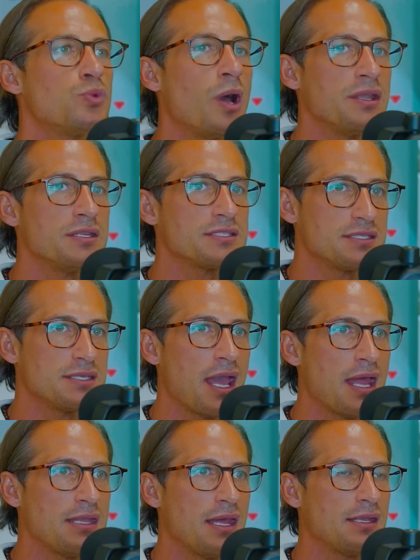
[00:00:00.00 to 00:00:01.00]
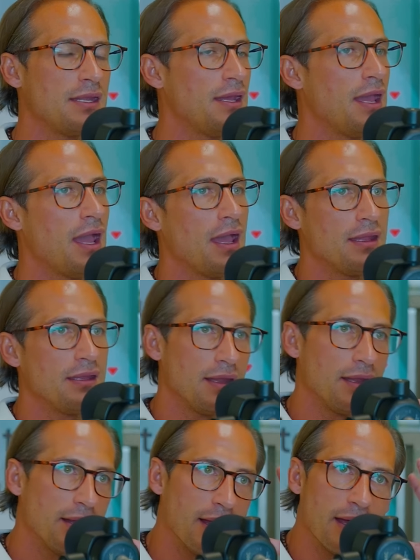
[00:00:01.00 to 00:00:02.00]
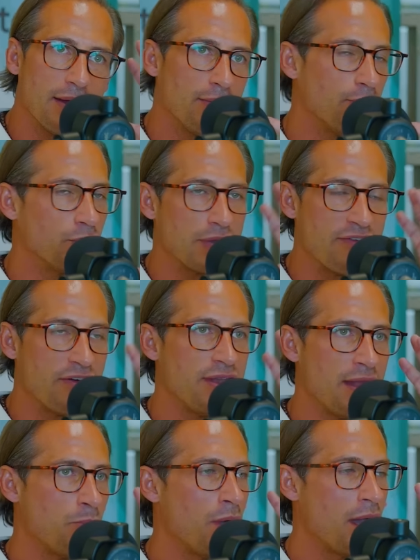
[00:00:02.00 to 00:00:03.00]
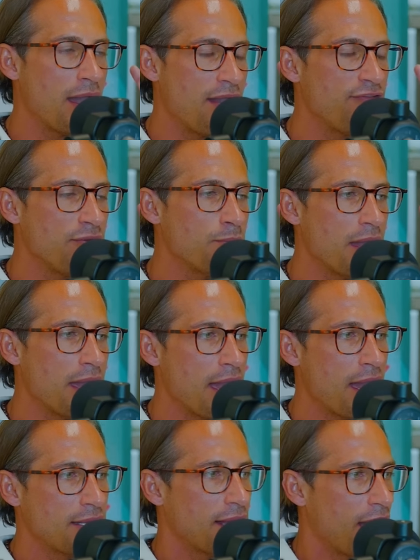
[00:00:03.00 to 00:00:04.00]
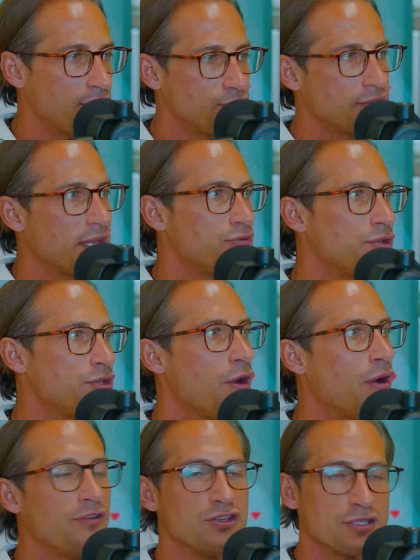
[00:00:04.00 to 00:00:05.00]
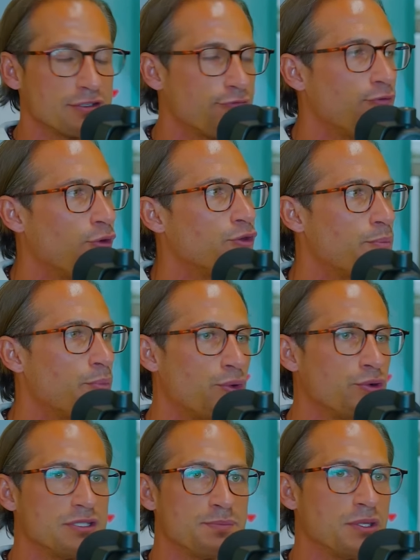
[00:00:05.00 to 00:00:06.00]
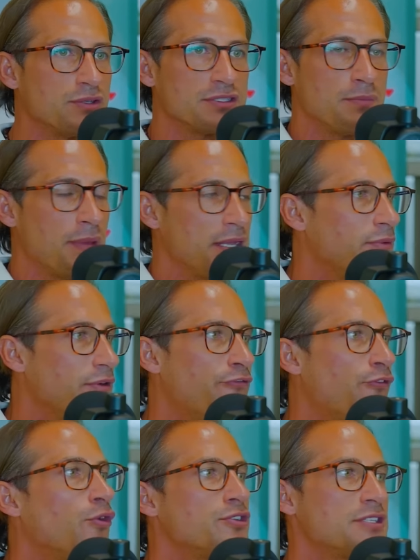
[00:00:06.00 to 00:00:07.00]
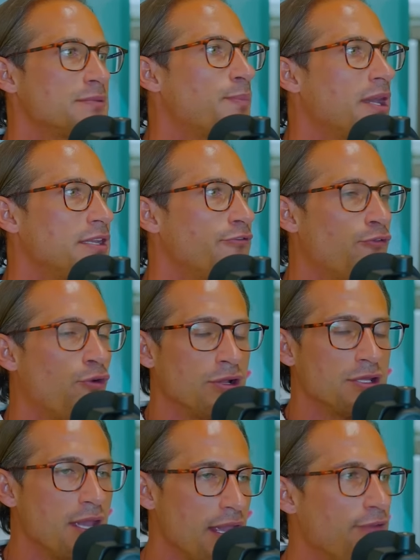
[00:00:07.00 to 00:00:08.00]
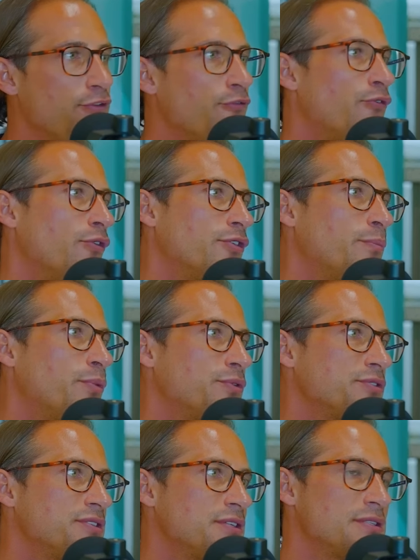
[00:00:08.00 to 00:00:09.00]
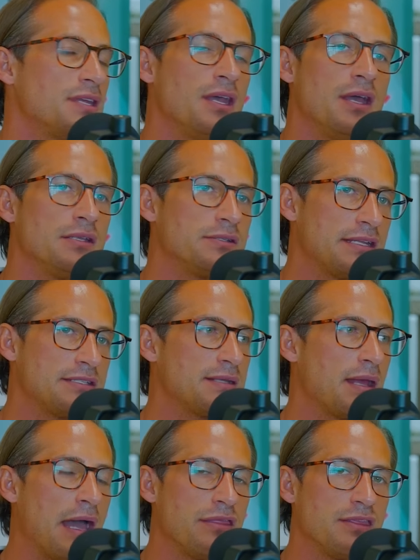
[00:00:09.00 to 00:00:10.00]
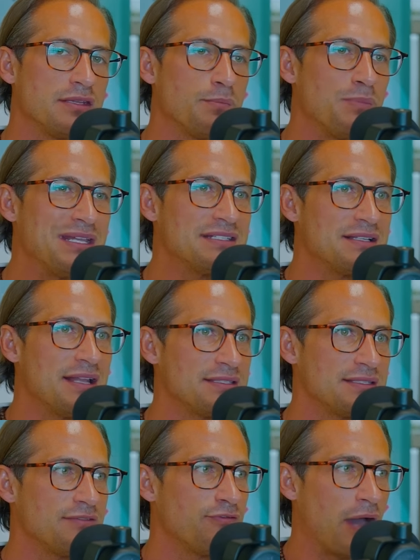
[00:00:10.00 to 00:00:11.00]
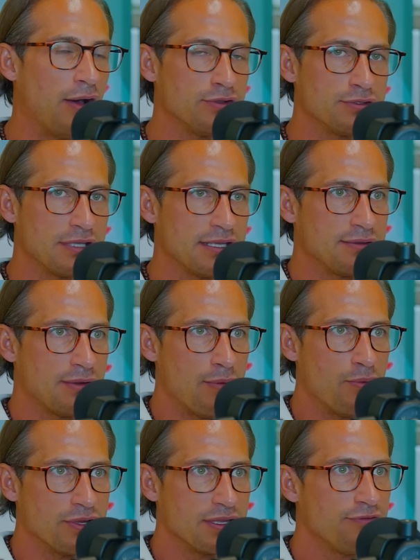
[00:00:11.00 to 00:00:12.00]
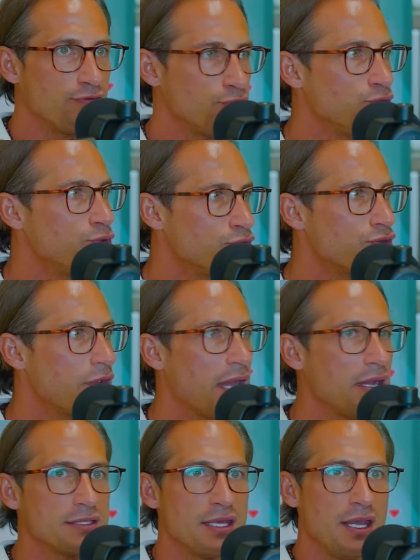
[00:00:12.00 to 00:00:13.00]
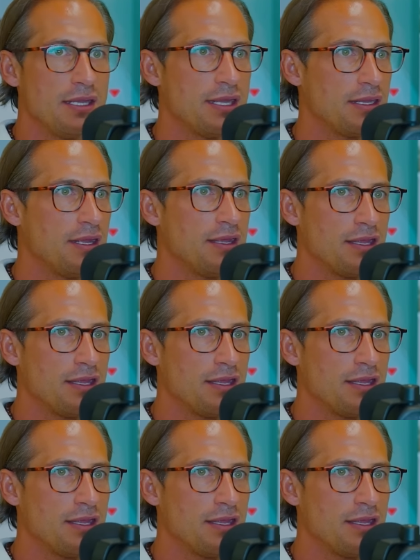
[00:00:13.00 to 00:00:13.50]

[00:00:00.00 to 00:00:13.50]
to understand that whatever number I have in my head, I should get rid of and just follow the process, because the money will follow just by default okay. if you follow the process. Yeah. So that's, I think, the biggest lesson also that I want to give to new traders mm-hmm. that